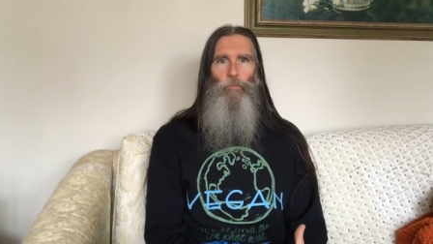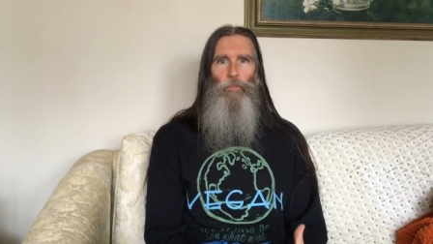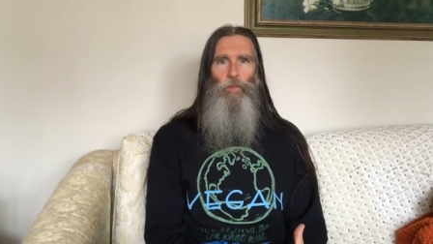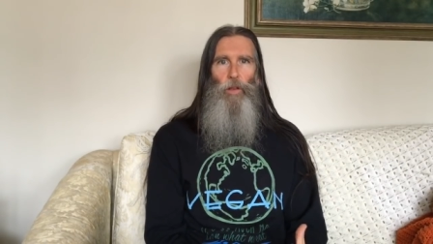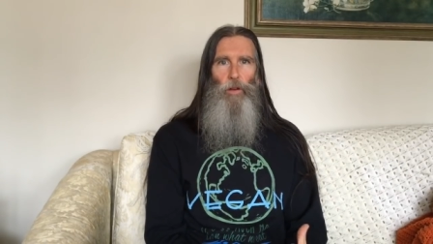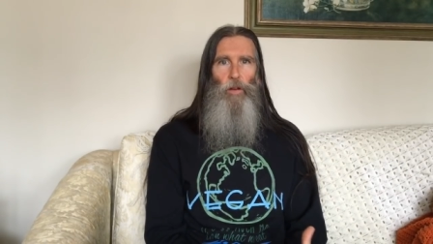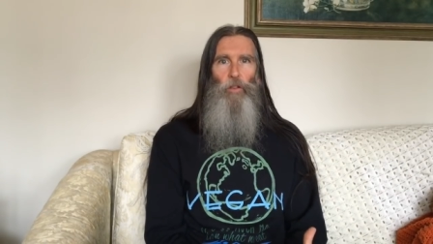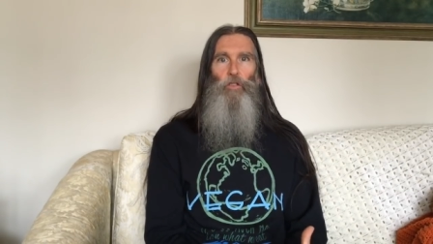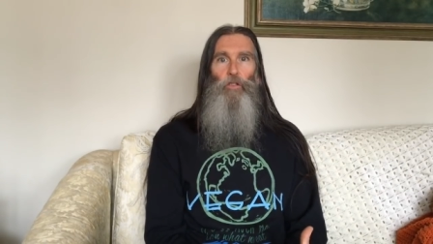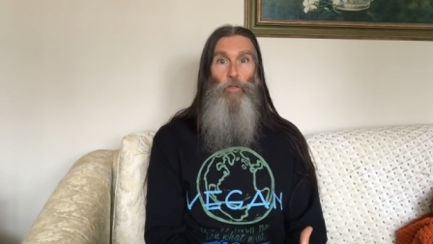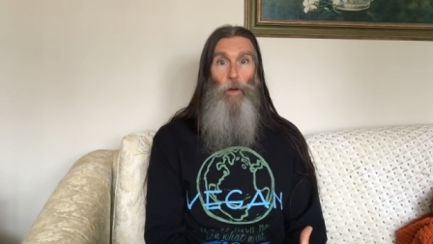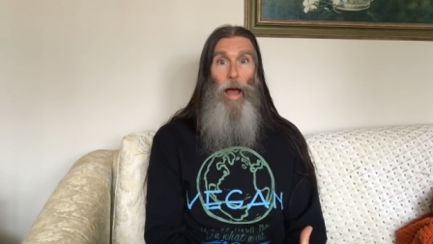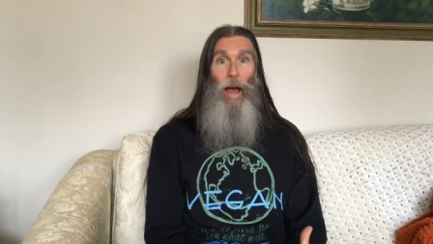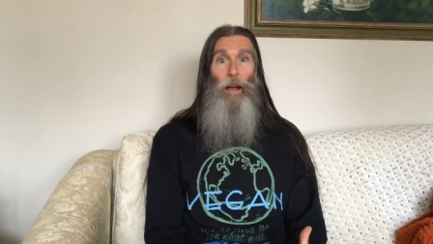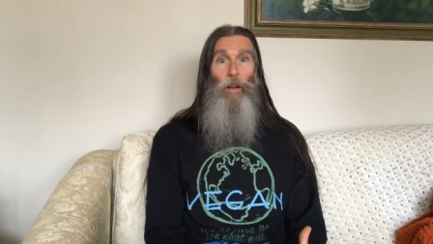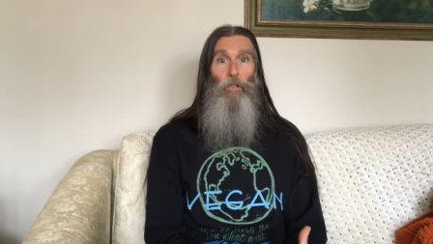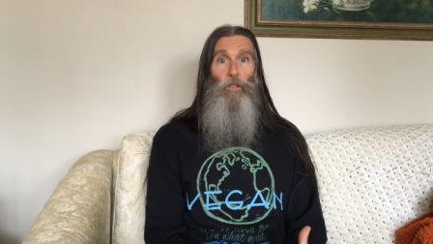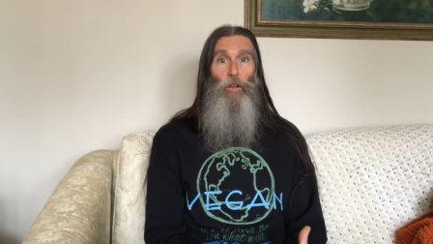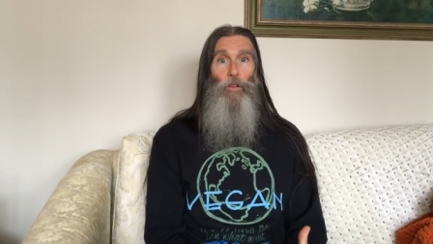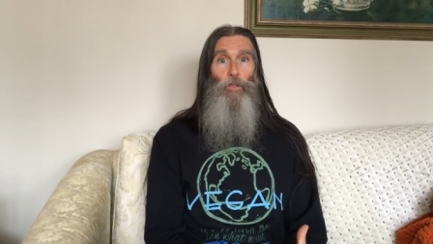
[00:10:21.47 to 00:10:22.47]
the
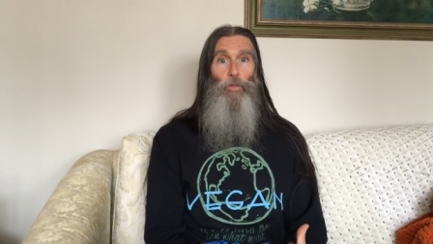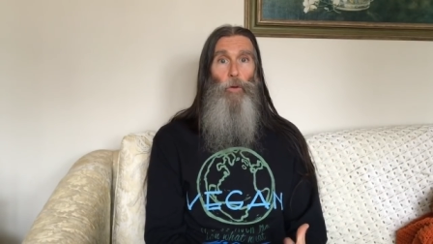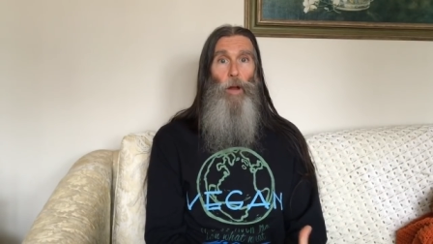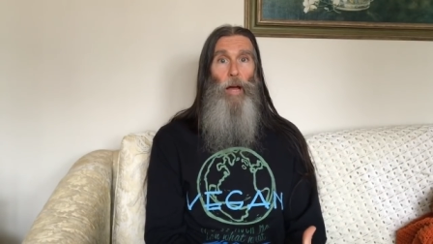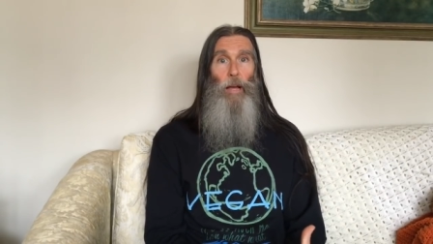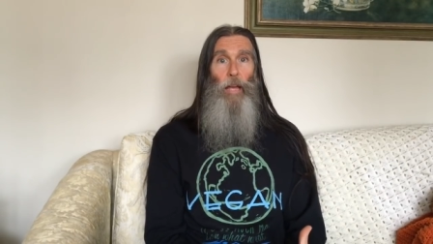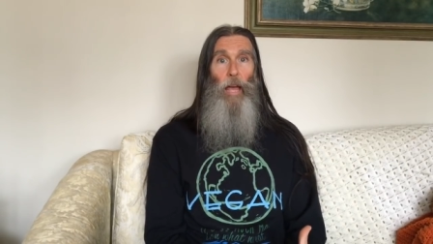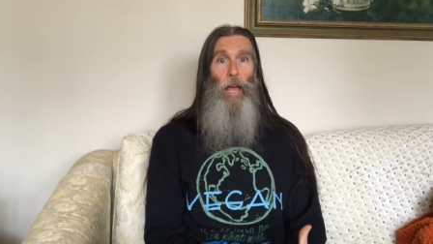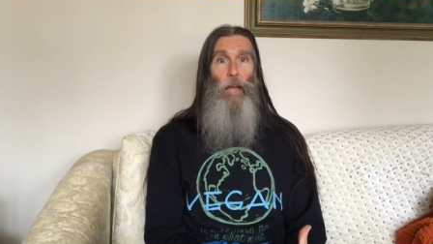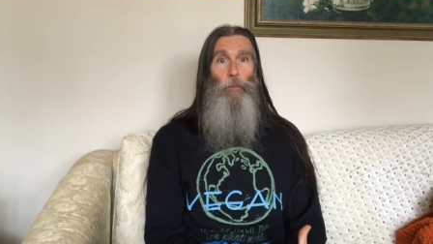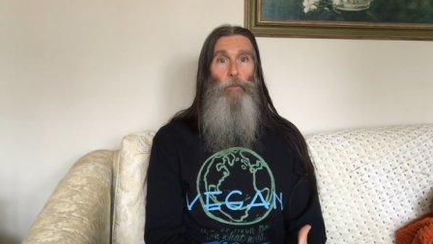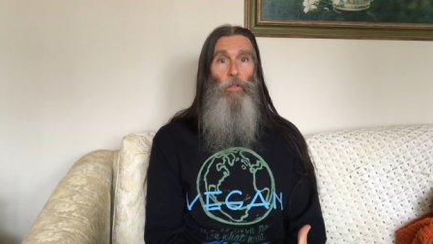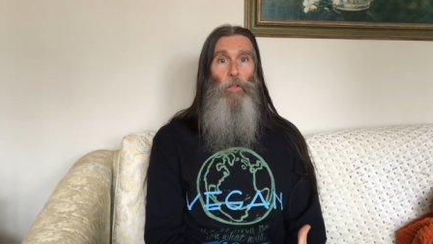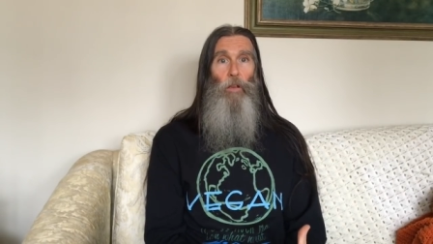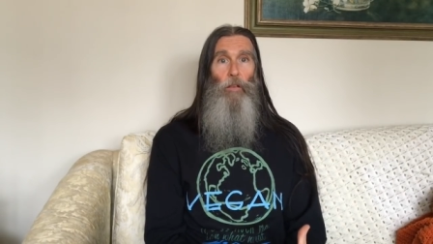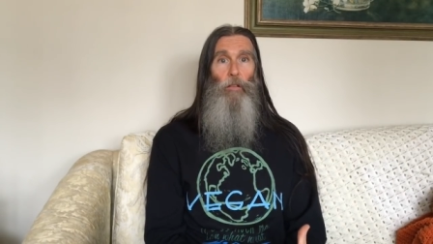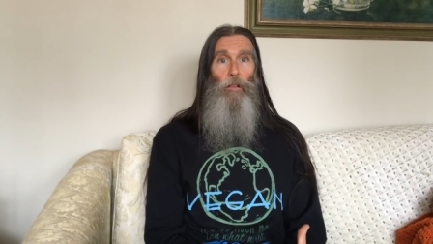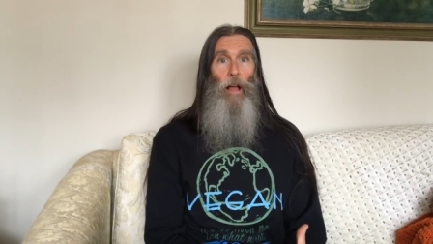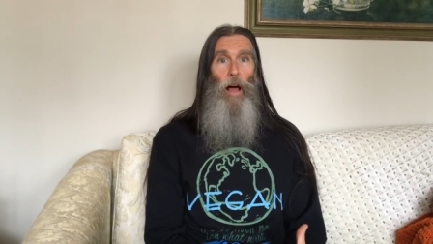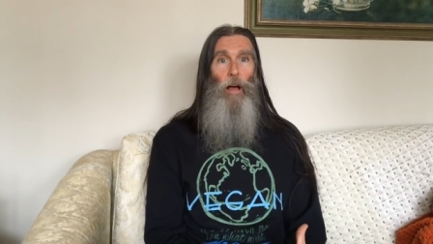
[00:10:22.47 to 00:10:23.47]
distractions when I came to
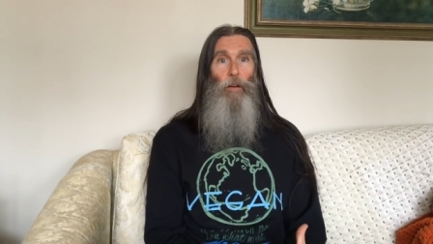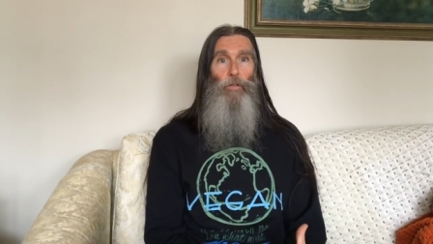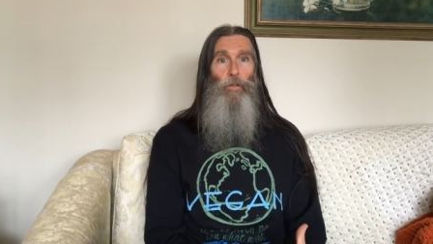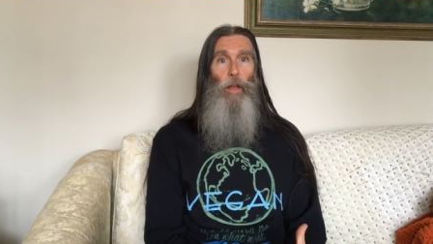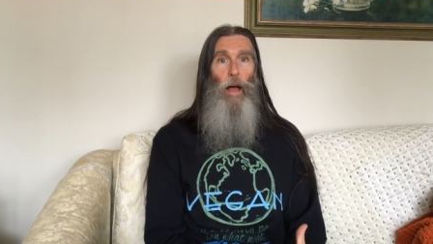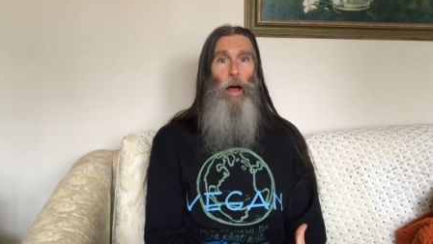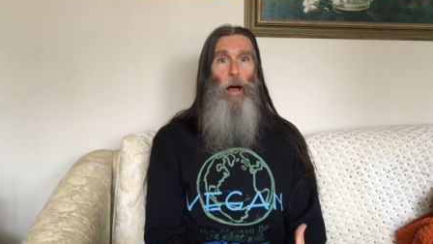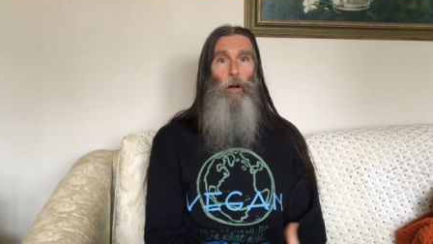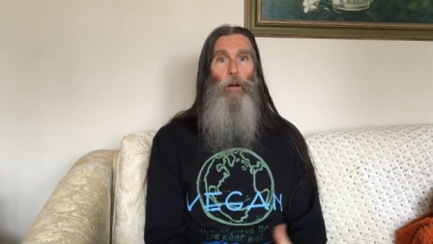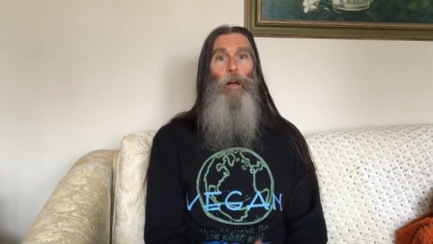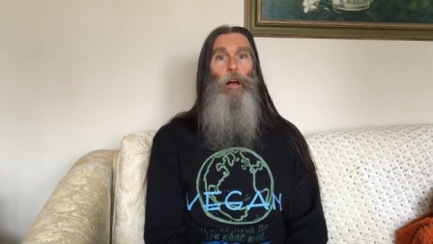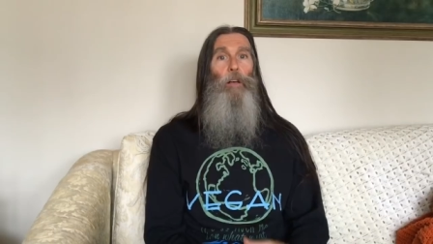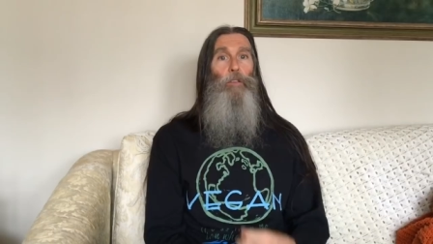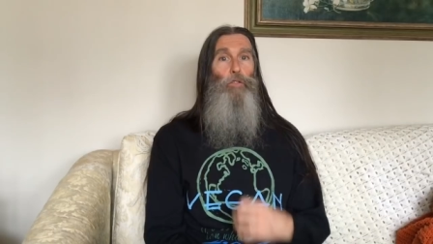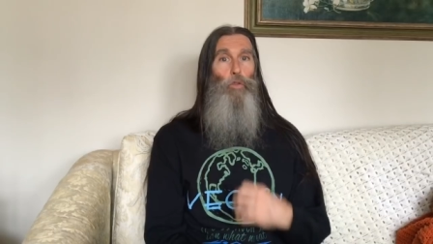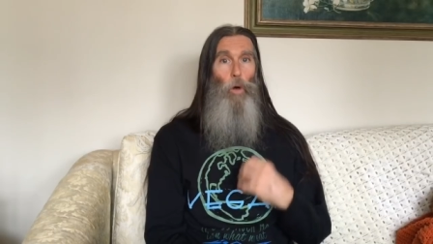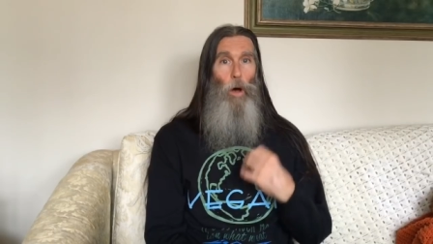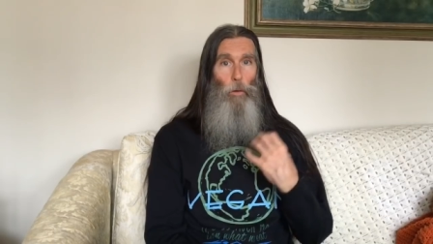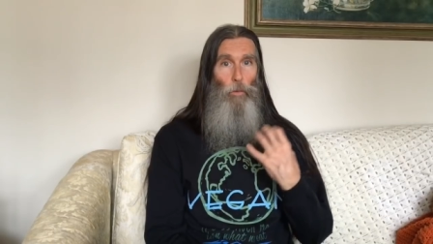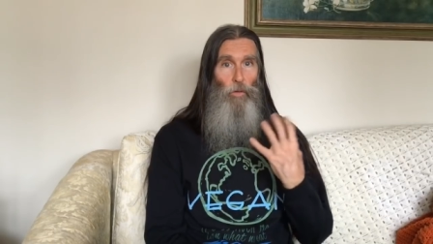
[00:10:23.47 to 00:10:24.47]
this lifestyle,
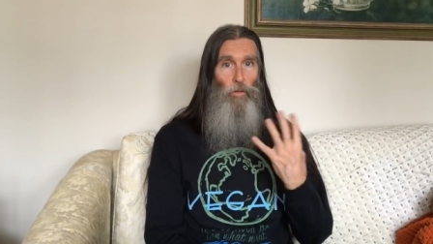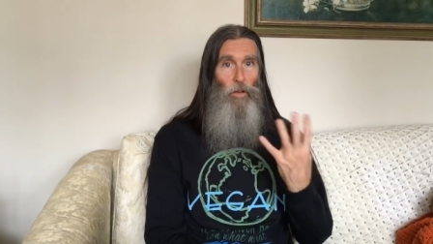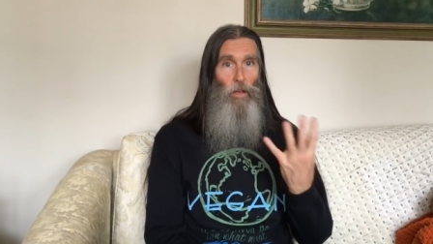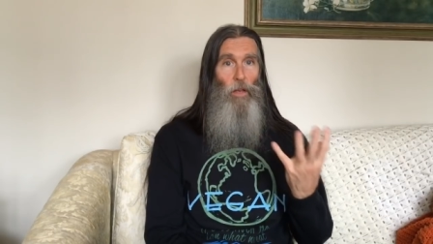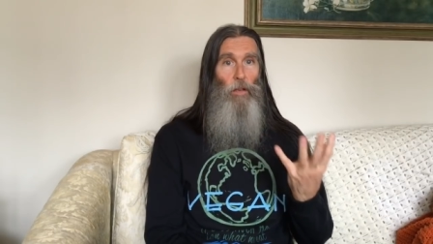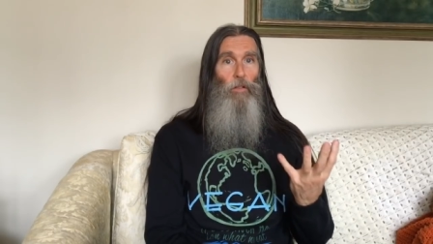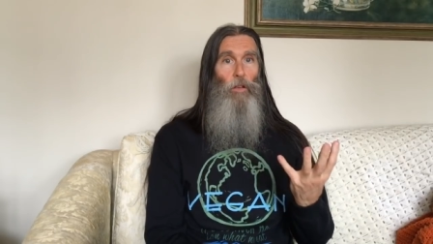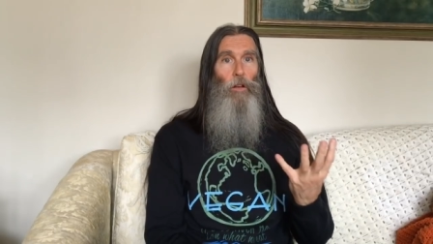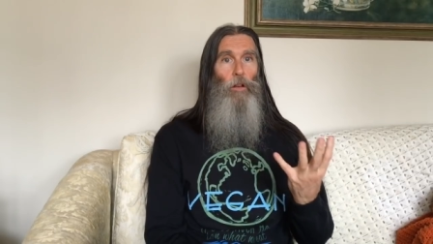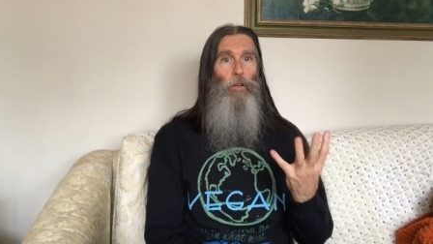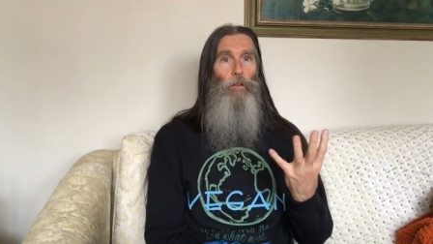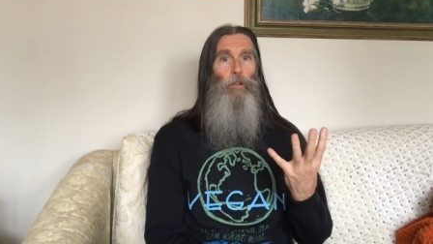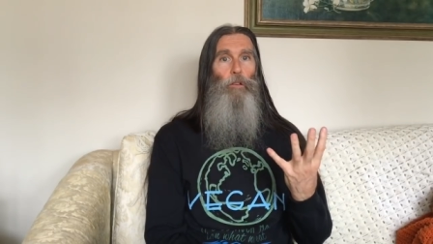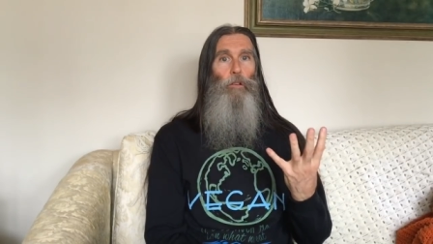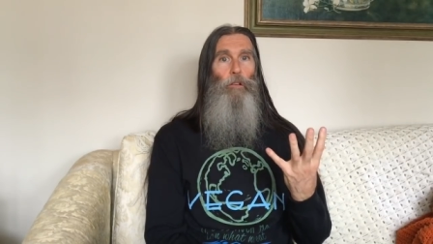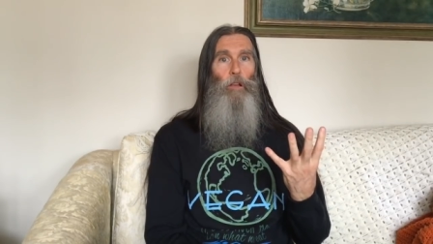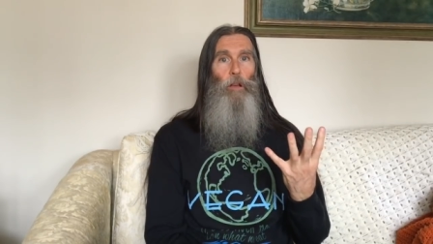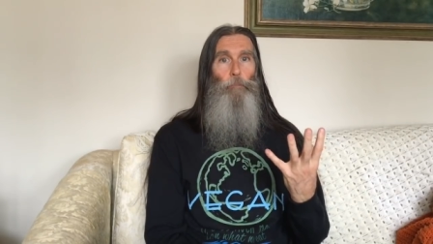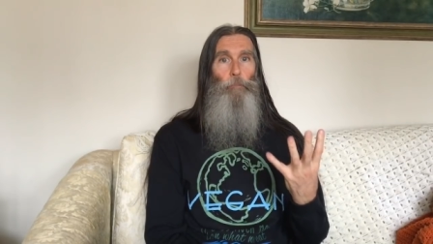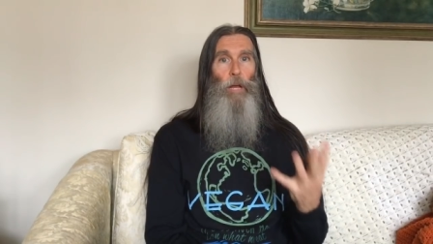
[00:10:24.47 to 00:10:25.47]
so I was easy to
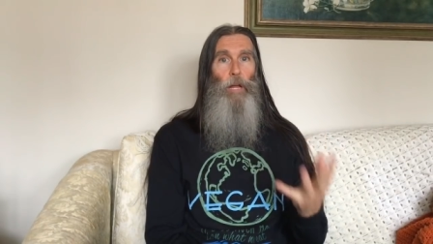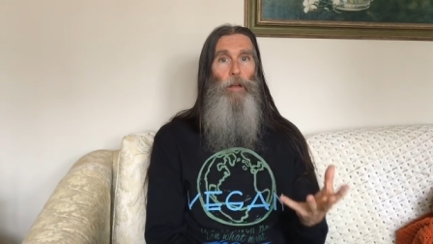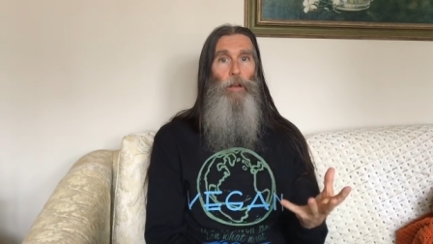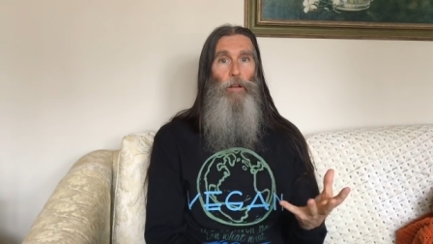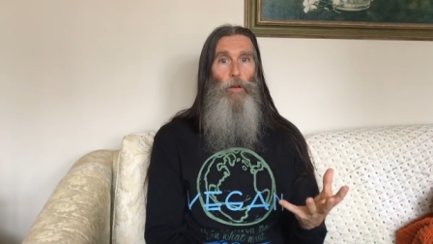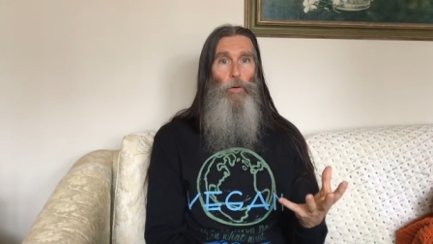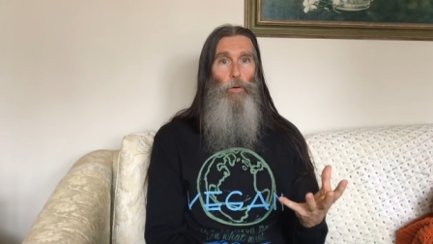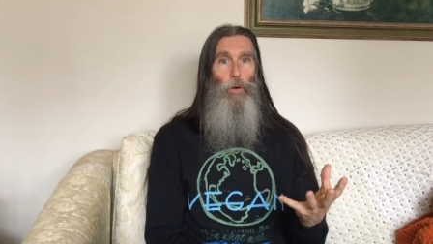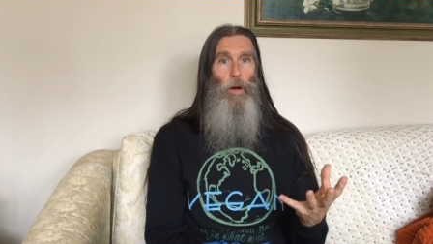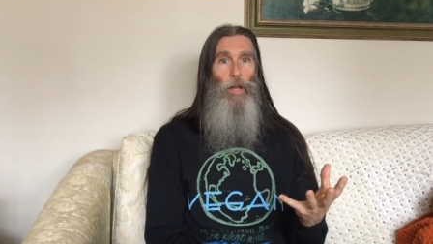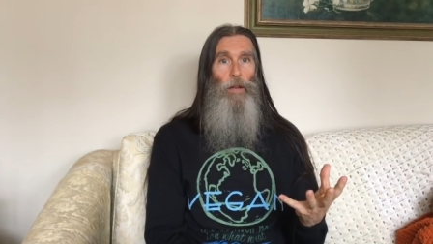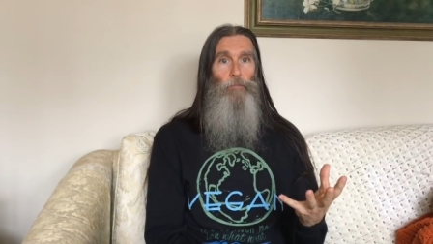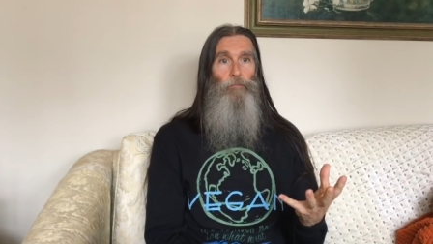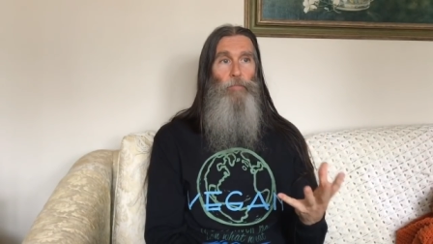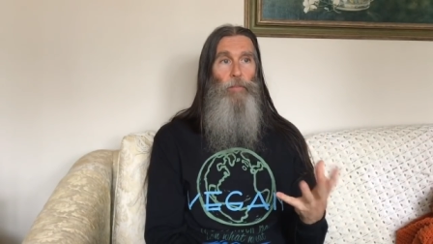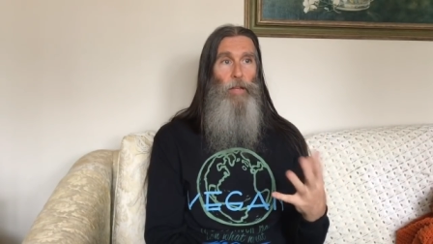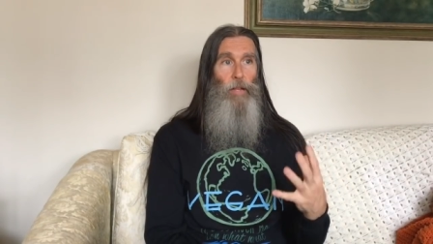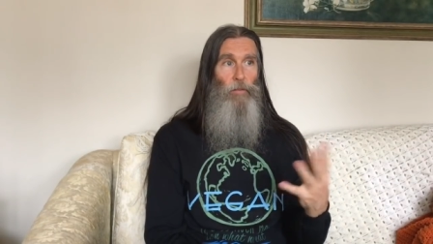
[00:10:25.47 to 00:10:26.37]
slip into it,